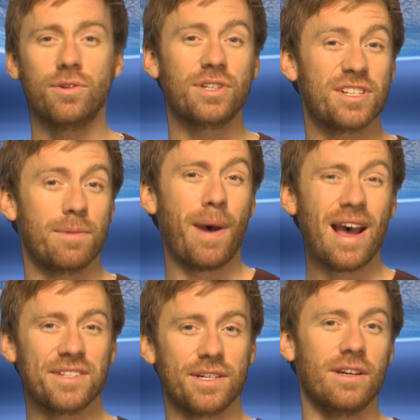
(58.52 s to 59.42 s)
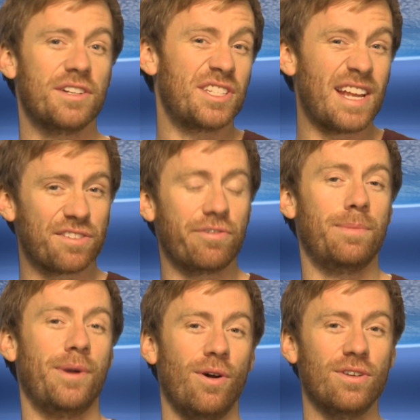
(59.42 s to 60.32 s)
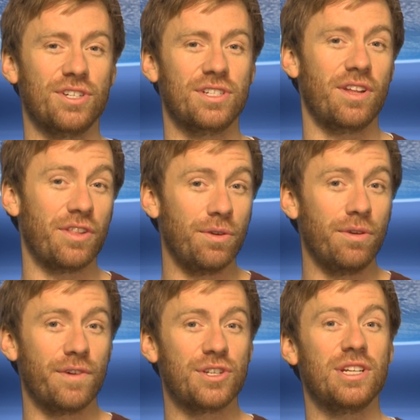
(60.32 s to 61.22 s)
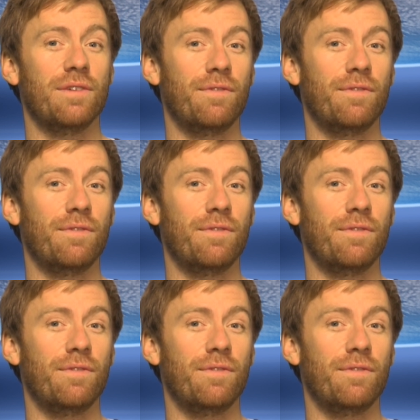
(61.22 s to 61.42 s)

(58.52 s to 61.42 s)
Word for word: Dr. Zapata, a sensory biologist at the University